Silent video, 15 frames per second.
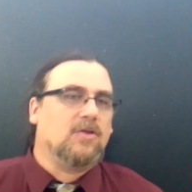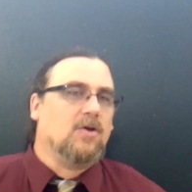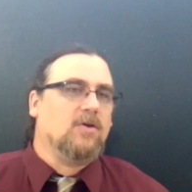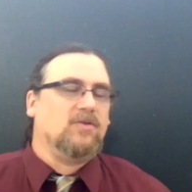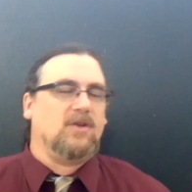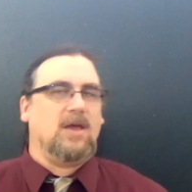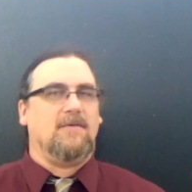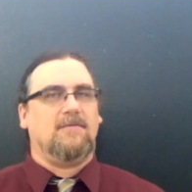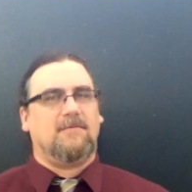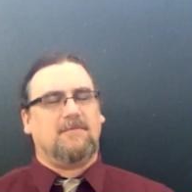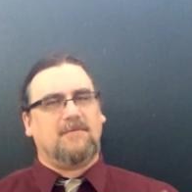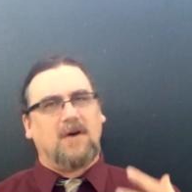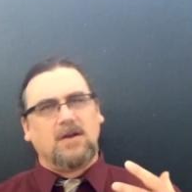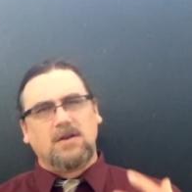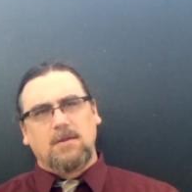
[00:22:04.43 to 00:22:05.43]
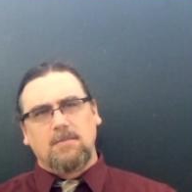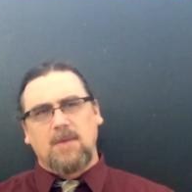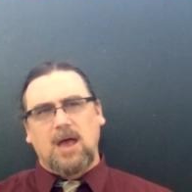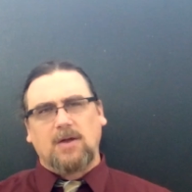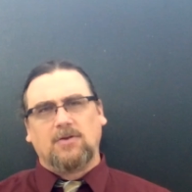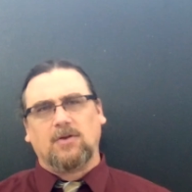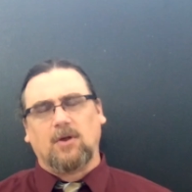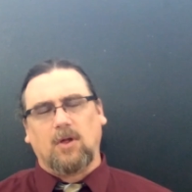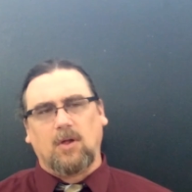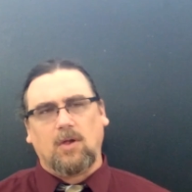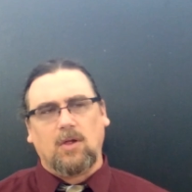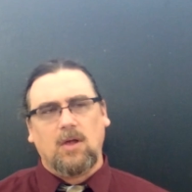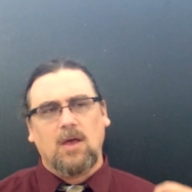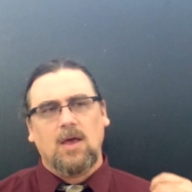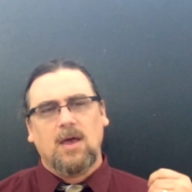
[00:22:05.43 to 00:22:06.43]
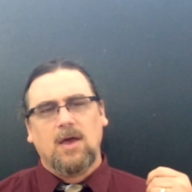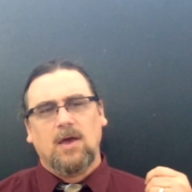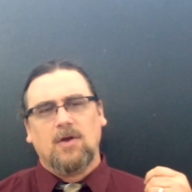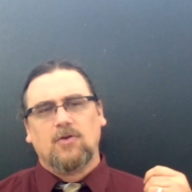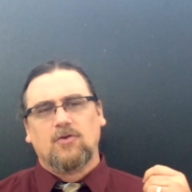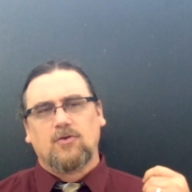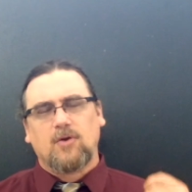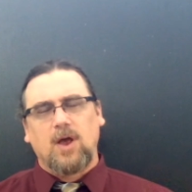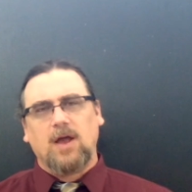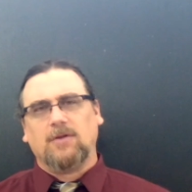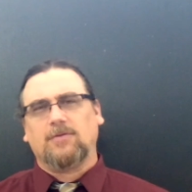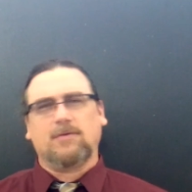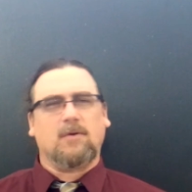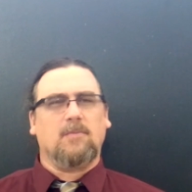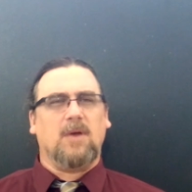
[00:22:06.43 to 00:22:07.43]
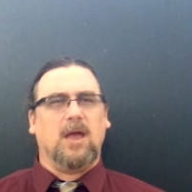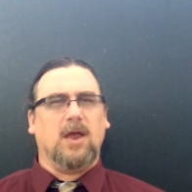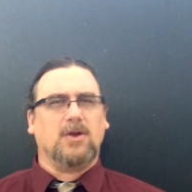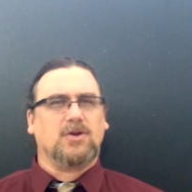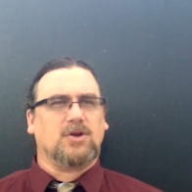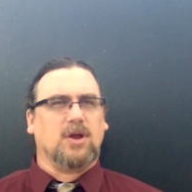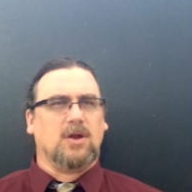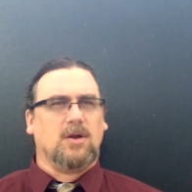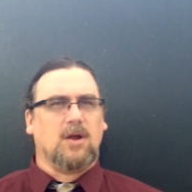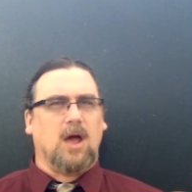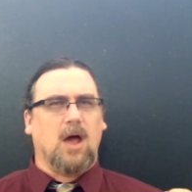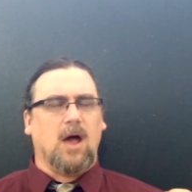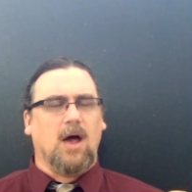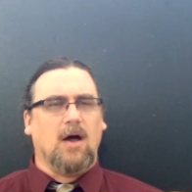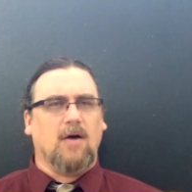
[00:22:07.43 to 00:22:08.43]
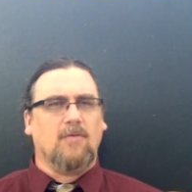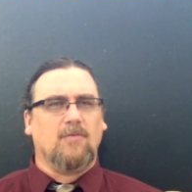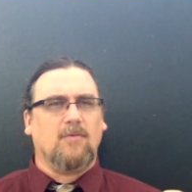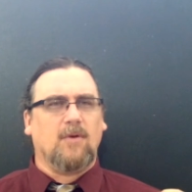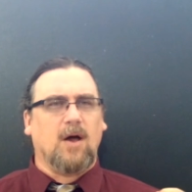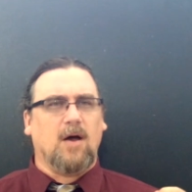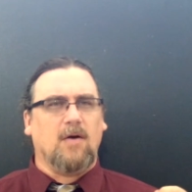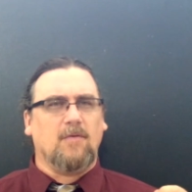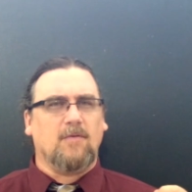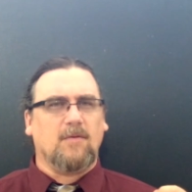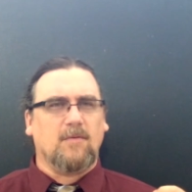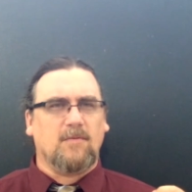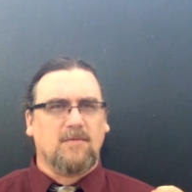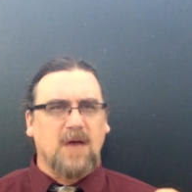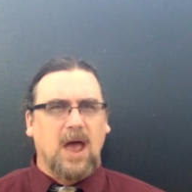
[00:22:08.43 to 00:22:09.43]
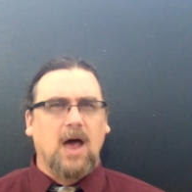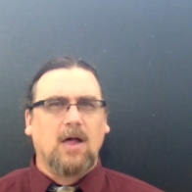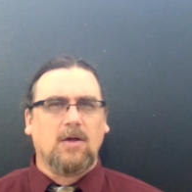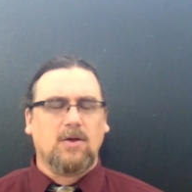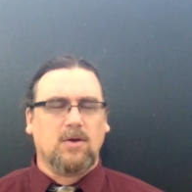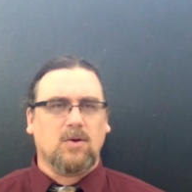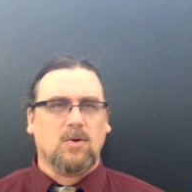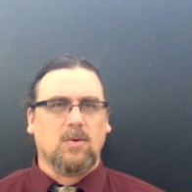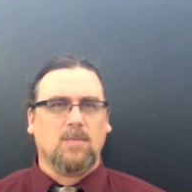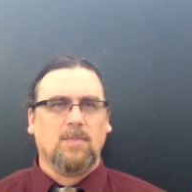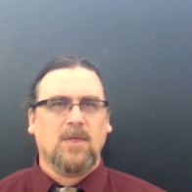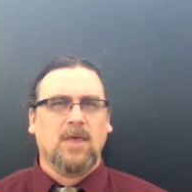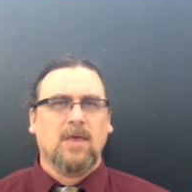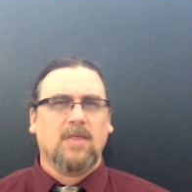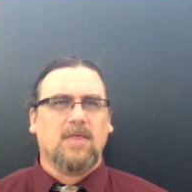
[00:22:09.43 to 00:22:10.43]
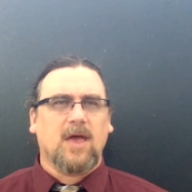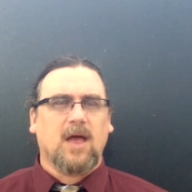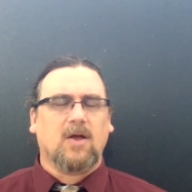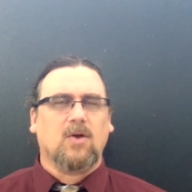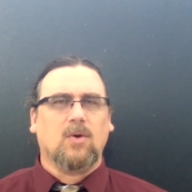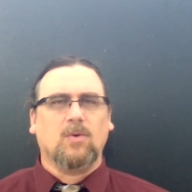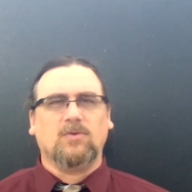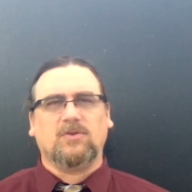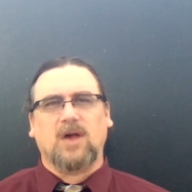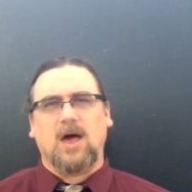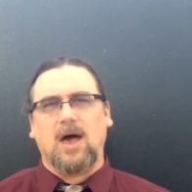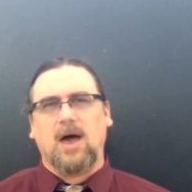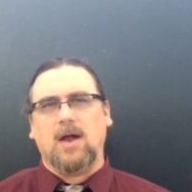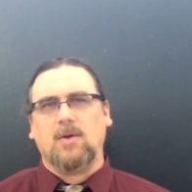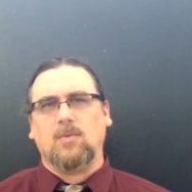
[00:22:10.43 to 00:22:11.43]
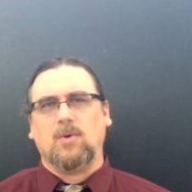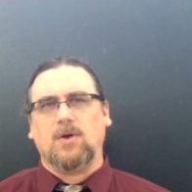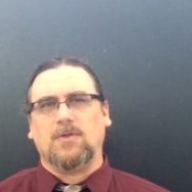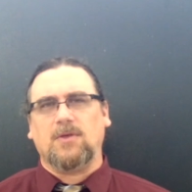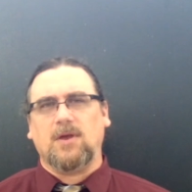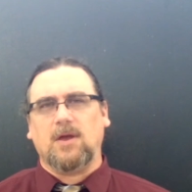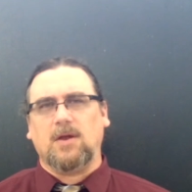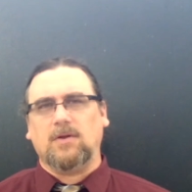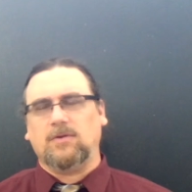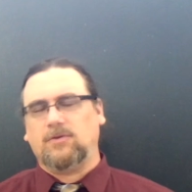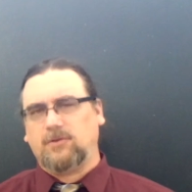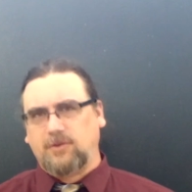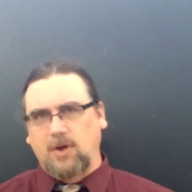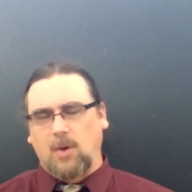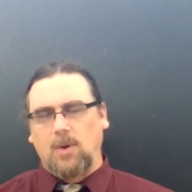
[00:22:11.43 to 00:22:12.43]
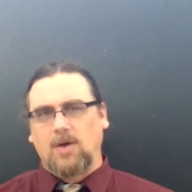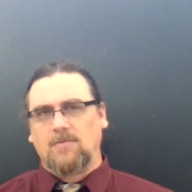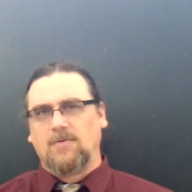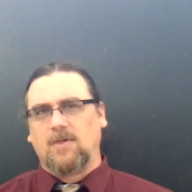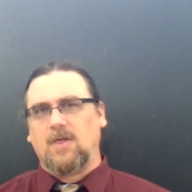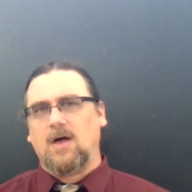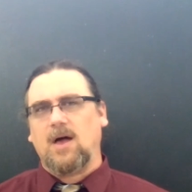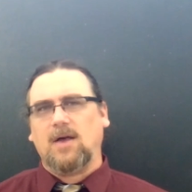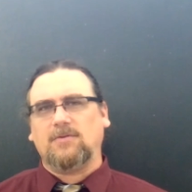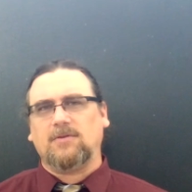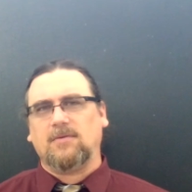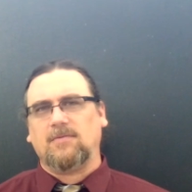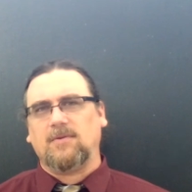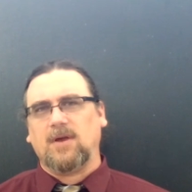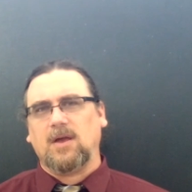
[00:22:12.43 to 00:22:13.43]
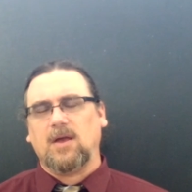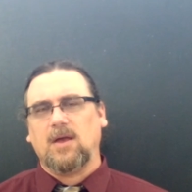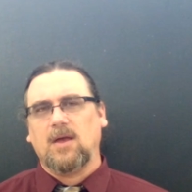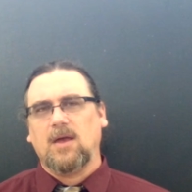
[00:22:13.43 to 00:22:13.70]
There's a fundamental transformation of value that goes on within Stoic philosophy.